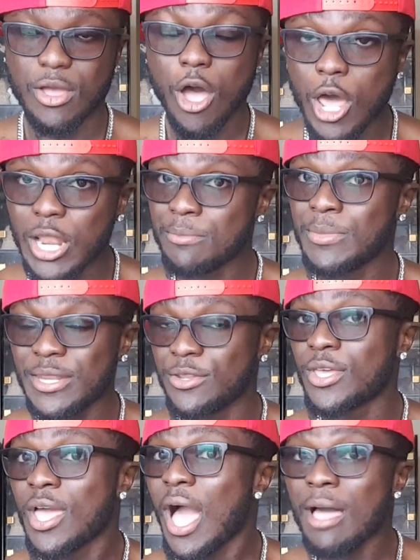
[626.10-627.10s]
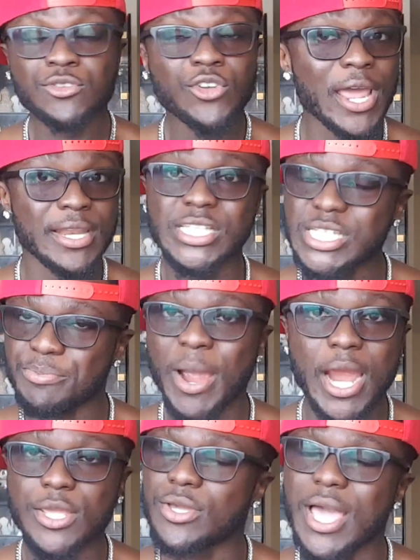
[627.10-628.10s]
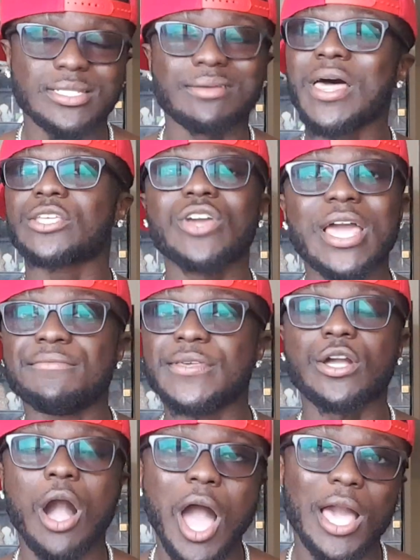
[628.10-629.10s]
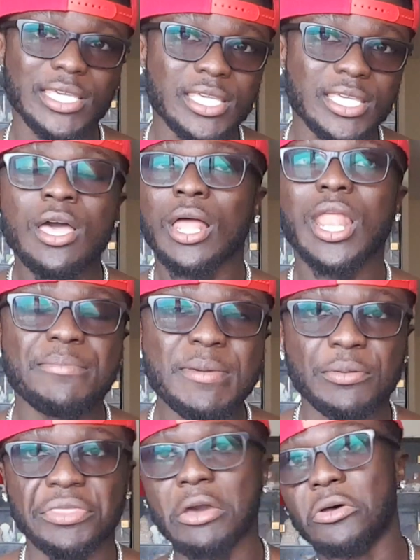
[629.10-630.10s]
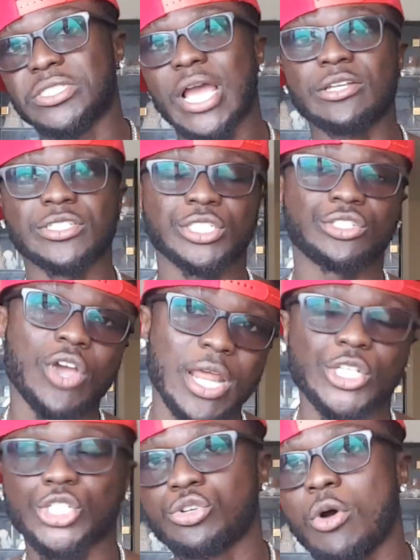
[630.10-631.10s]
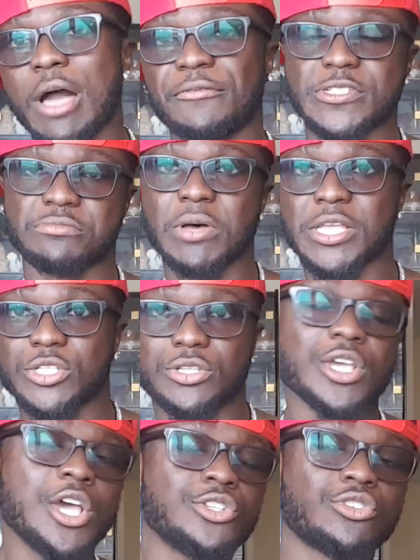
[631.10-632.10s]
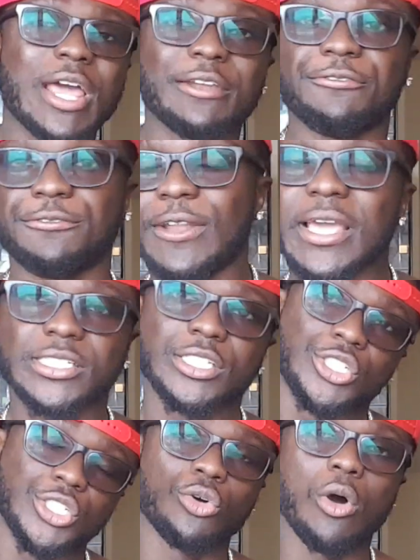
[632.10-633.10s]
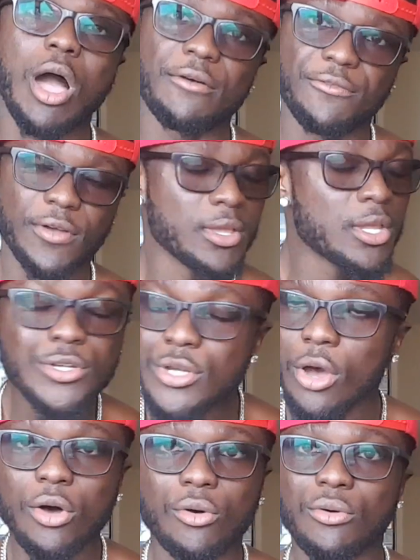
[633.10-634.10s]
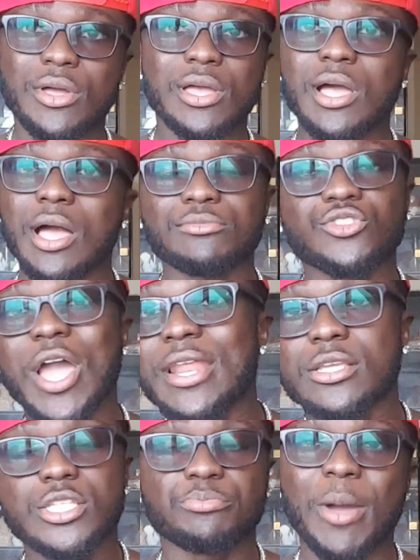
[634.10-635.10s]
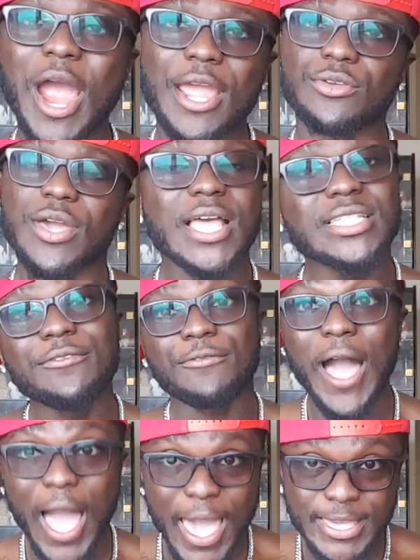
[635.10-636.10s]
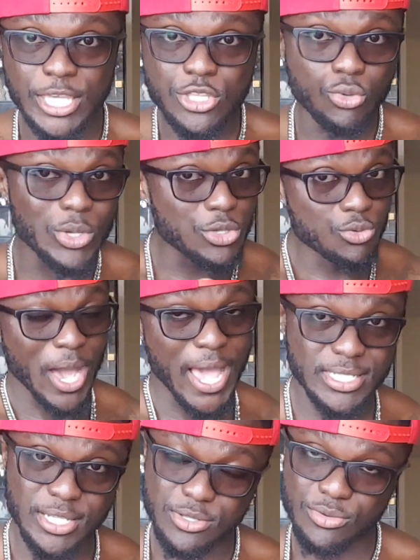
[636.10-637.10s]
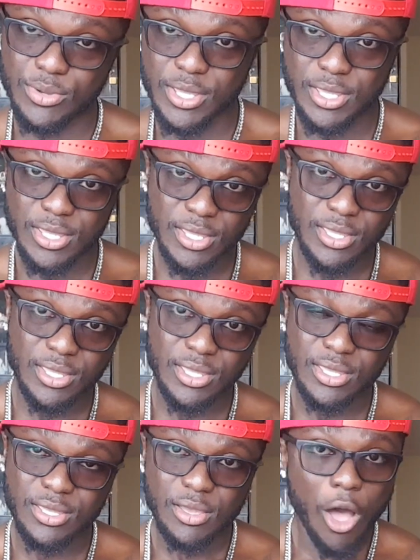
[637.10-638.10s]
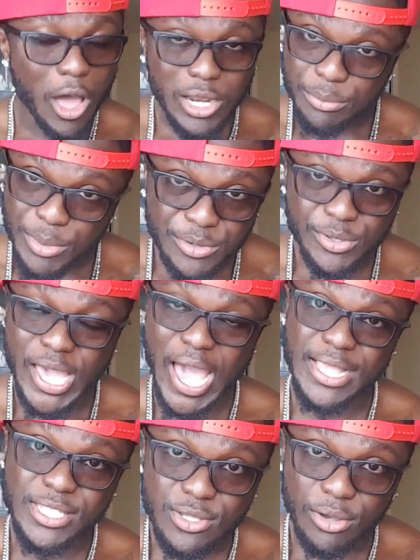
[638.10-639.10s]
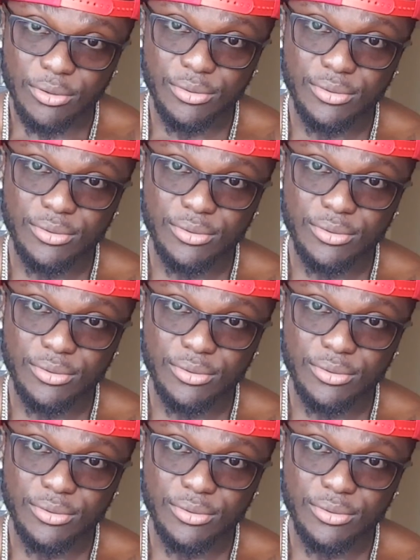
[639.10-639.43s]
All I'm letting you, I'm trying to inspire you guys. I'm not trying to be cocky. A lot of people say, oh, Tom's just trying to show off his muscles, trying to flex and show off. No, I'm trying to inspire you guys. If I can do it, you guys can do it. All I'm letting you guys know.